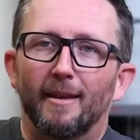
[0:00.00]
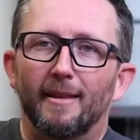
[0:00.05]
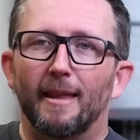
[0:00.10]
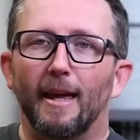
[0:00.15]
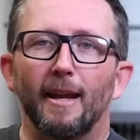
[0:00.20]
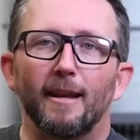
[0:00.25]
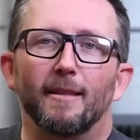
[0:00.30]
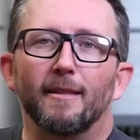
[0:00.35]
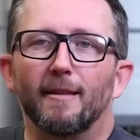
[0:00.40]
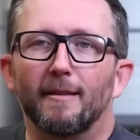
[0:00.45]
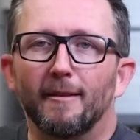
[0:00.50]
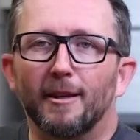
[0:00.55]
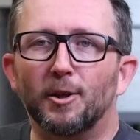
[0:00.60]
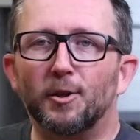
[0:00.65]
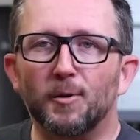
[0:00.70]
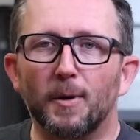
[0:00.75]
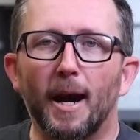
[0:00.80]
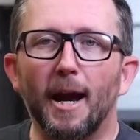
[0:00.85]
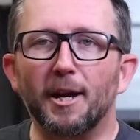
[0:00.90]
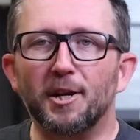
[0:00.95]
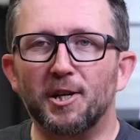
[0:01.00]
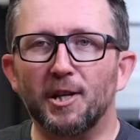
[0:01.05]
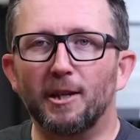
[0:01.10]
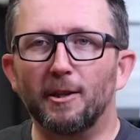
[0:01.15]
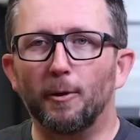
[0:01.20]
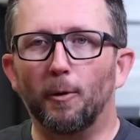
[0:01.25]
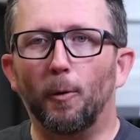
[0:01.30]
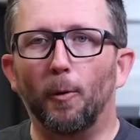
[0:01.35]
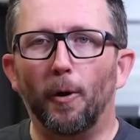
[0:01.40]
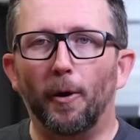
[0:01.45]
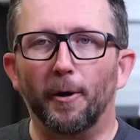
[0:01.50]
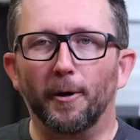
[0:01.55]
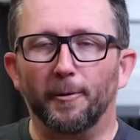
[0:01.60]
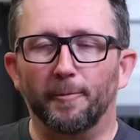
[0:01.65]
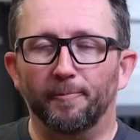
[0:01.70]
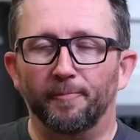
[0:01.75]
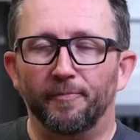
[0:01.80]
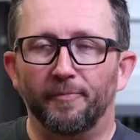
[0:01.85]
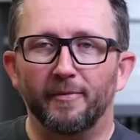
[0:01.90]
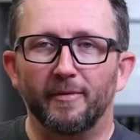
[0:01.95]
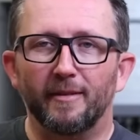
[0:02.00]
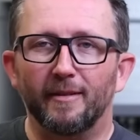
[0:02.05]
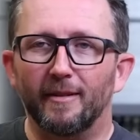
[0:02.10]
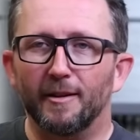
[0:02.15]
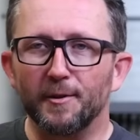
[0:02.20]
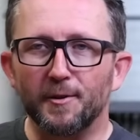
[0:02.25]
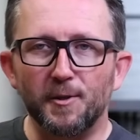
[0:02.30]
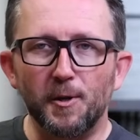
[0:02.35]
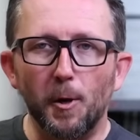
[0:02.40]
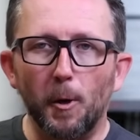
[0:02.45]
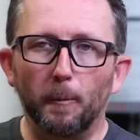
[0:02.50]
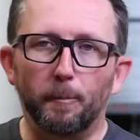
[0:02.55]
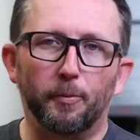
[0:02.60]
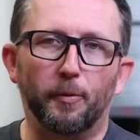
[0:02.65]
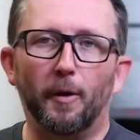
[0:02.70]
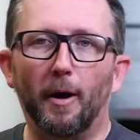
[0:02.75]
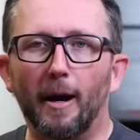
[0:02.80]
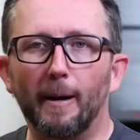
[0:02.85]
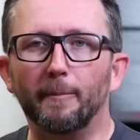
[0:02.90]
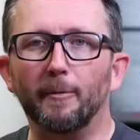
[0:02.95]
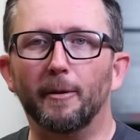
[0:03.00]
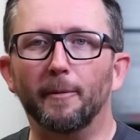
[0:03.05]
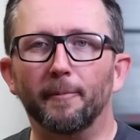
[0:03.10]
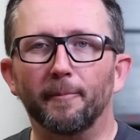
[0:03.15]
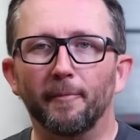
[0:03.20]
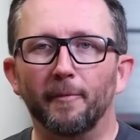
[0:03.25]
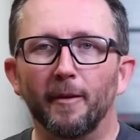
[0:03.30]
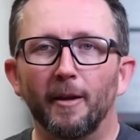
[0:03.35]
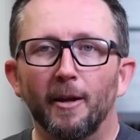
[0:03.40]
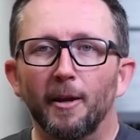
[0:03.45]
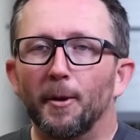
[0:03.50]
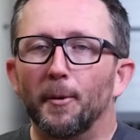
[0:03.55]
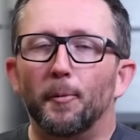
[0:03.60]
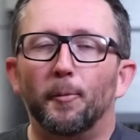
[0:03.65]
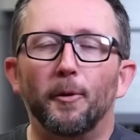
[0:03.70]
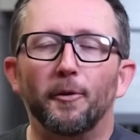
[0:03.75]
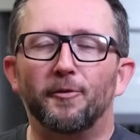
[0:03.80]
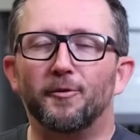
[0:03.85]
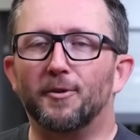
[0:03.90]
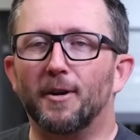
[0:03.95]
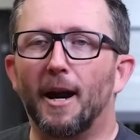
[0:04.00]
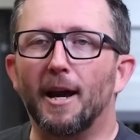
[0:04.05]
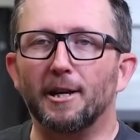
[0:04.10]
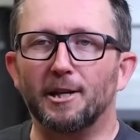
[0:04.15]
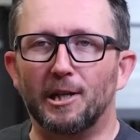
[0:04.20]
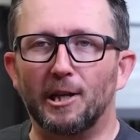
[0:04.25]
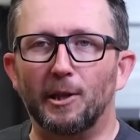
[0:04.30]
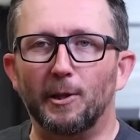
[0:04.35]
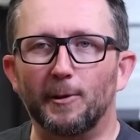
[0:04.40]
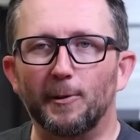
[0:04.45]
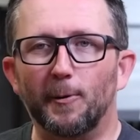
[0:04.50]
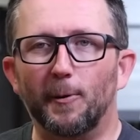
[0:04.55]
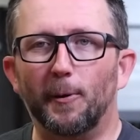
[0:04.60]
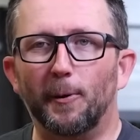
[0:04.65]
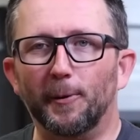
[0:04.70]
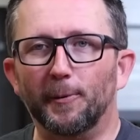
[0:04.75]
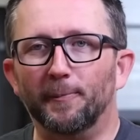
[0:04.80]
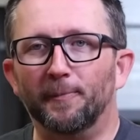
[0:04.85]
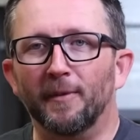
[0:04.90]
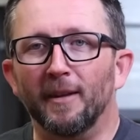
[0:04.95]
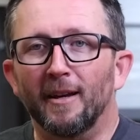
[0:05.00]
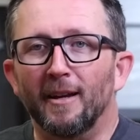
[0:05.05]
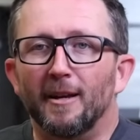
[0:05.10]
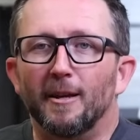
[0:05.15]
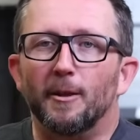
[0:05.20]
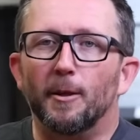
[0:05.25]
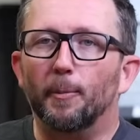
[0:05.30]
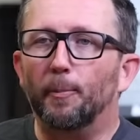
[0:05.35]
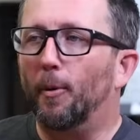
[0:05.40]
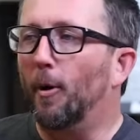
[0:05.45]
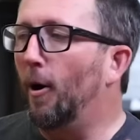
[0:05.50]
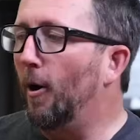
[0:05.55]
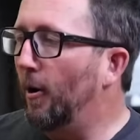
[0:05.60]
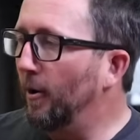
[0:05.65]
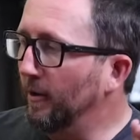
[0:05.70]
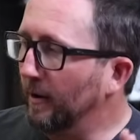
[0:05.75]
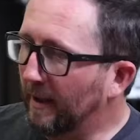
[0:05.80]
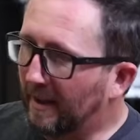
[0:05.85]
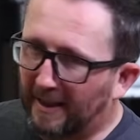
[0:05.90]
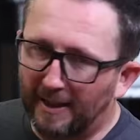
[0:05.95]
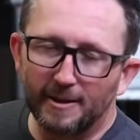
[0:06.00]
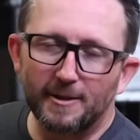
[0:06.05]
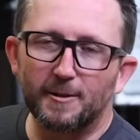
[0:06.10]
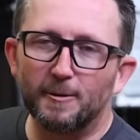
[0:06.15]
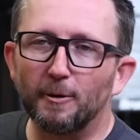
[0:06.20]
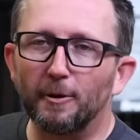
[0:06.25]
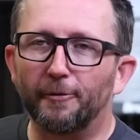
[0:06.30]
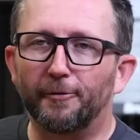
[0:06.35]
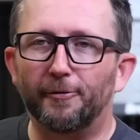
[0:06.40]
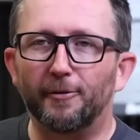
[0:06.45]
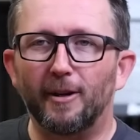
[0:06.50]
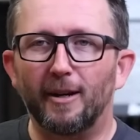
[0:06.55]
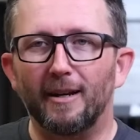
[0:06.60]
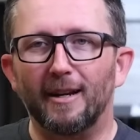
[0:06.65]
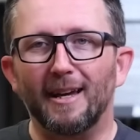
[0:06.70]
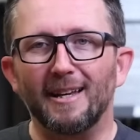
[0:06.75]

that the traction the oil. There's no problem with traction in the oil the ball gets through the front